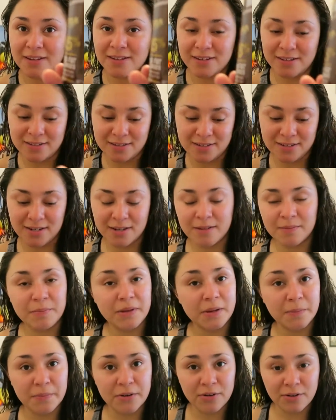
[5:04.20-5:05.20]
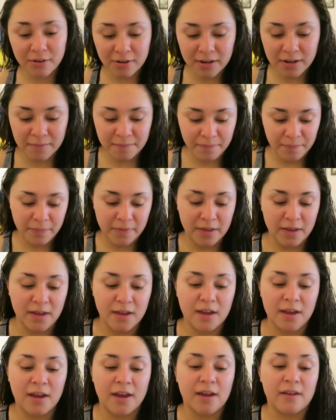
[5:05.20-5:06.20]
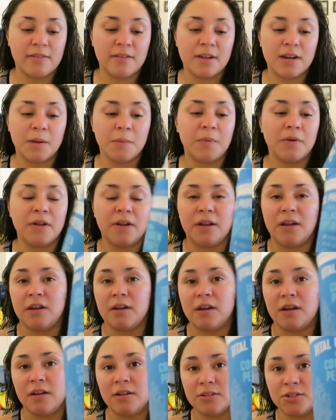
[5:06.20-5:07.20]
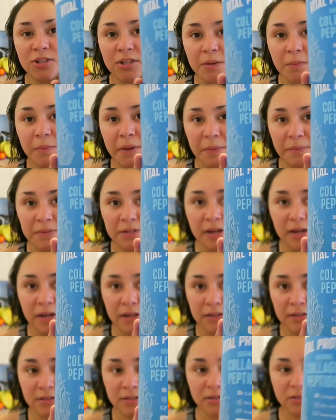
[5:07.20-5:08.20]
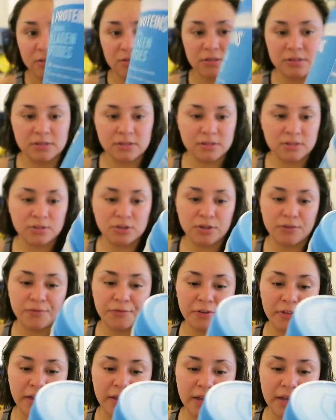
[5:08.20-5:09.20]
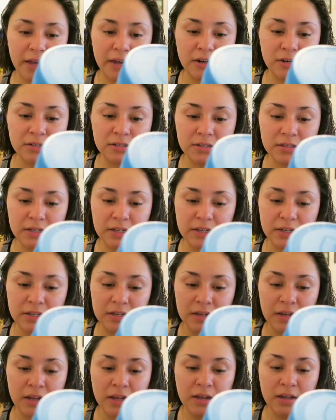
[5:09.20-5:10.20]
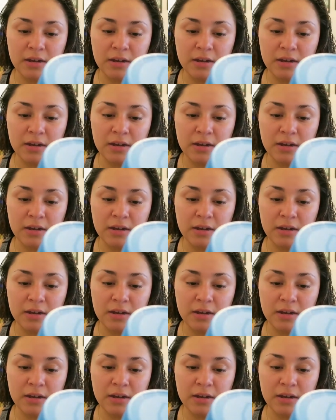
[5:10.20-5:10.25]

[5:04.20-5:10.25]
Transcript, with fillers: it taste peanut buttery and then I put in collagen peptides so this is good for like hair skin